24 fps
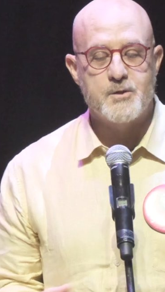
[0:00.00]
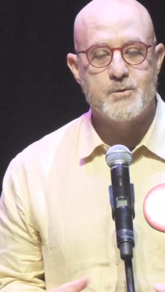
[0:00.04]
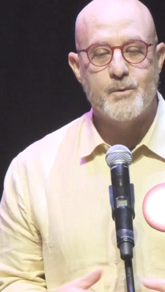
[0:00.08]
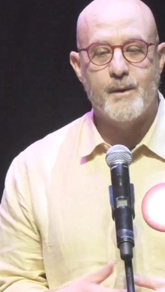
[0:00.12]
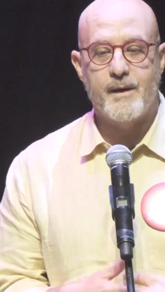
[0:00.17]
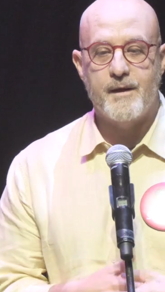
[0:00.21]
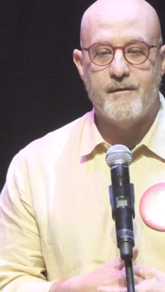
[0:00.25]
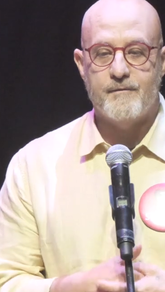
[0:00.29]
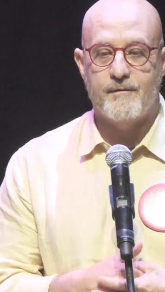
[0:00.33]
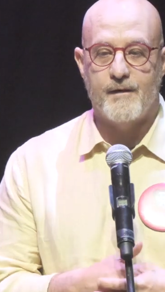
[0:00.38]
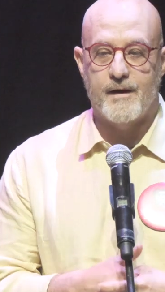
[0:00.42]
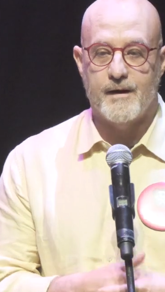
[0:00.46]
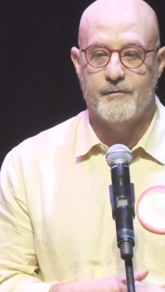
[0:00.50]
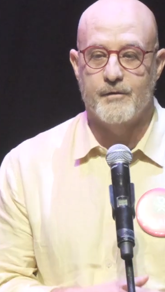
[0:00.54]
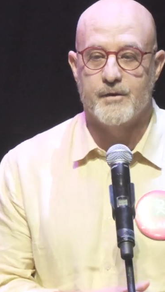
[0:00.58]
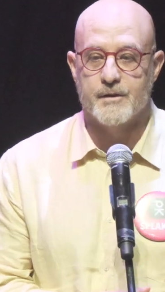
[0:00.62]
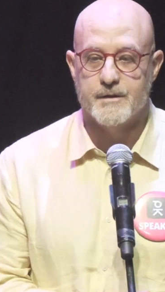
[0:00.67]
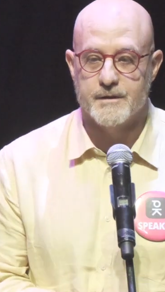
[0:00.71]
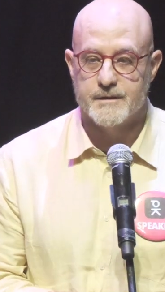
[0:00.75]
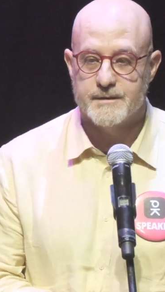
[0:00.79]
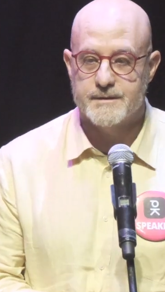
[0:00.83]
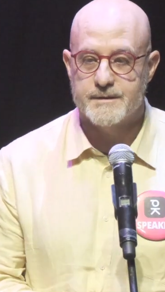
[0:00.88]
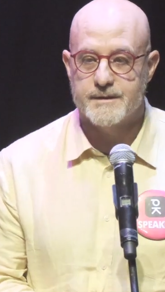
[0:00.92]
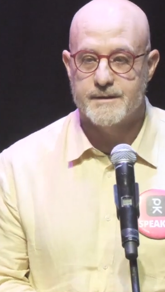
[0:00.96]
25
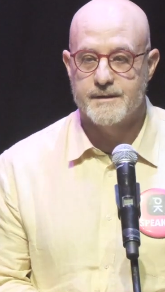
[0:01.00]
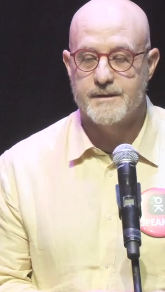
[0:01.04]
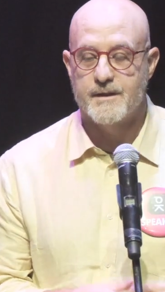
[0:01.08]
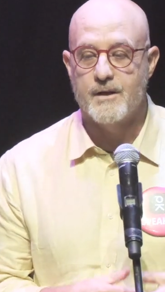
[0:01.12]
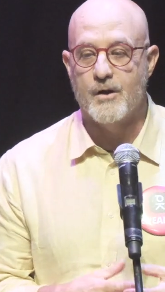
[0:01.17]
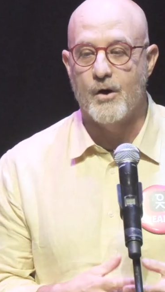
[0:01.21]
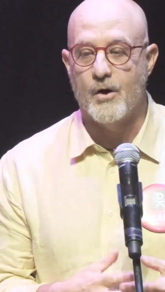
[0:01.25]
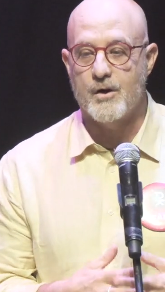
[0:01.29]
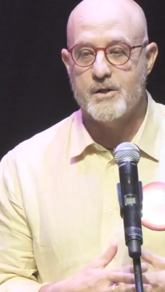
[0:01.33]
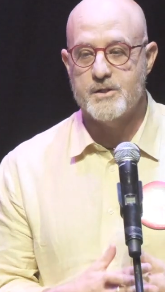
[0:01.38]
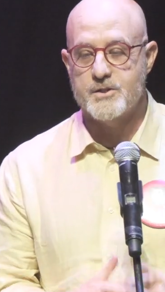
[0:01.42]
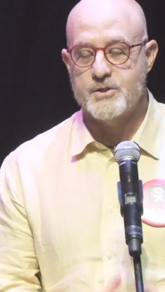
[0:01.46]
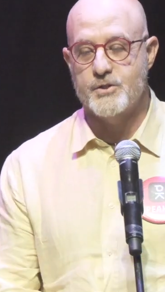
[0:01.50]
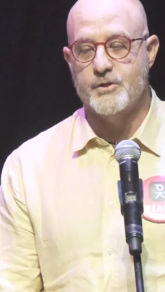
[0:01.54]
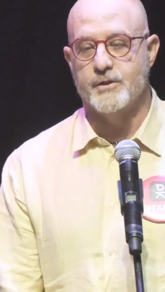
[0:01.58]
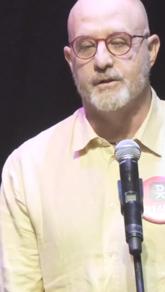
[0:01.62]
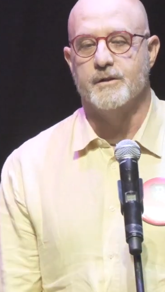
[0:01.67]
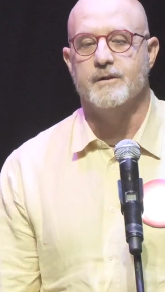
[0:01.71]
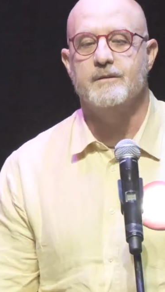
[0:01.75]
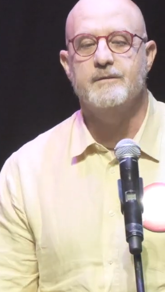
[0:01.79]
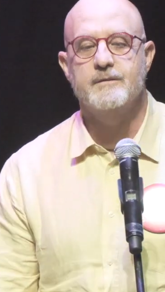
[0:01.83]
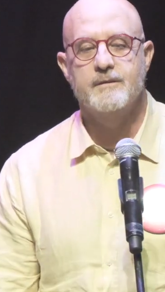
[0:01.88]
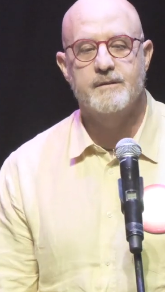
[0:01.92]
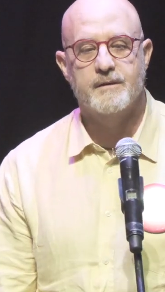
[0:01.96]
years, last
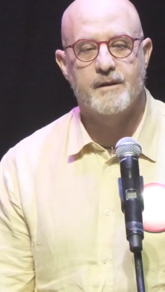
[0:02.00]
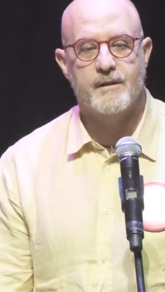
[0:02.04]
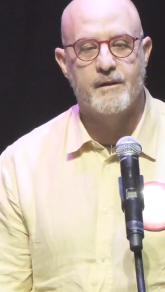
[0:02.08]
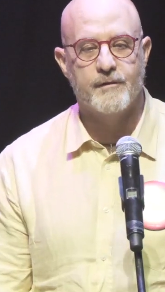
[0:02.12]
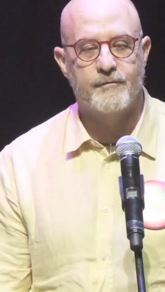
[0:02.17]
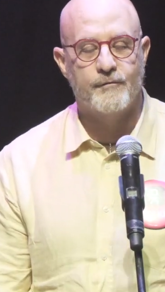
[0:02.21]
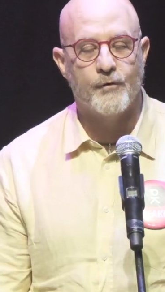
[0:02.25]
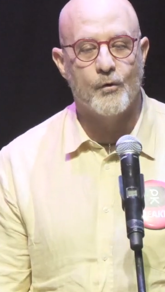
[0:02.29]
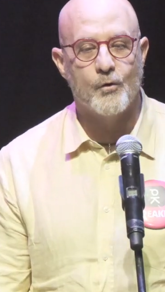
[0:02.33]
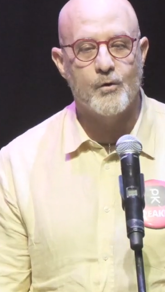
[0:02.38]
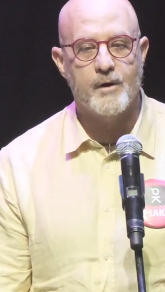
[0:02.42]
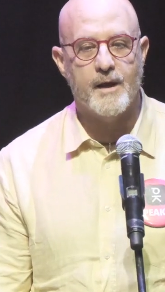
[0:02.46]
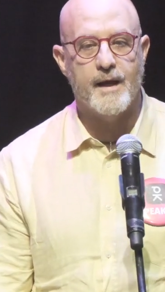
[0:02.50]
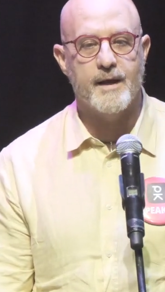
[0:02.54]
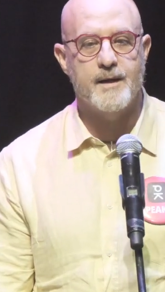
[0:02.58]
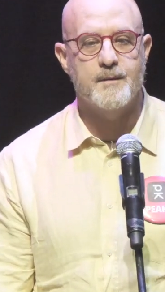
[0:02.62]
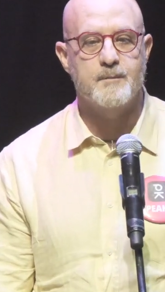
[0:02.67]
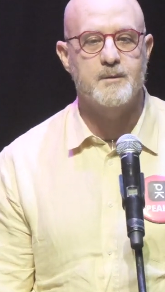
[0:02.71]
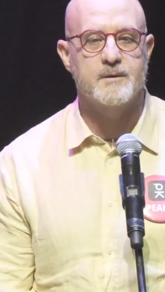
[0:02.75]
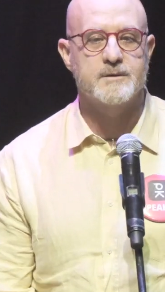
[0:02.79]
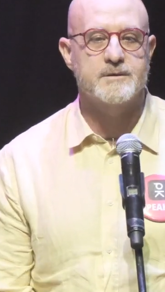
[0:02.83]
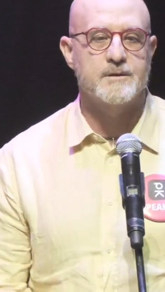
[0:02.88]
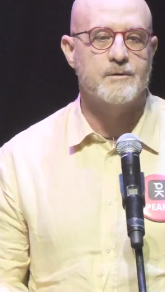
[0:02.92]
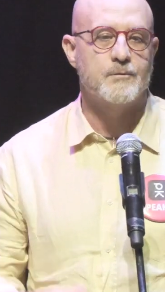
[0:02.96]
year, the 4
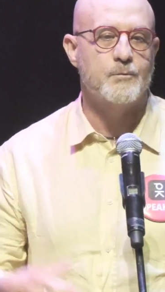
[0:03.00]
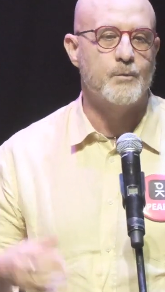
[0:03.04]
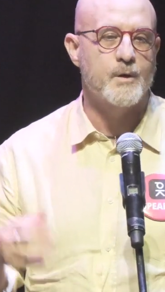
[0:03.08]
cables on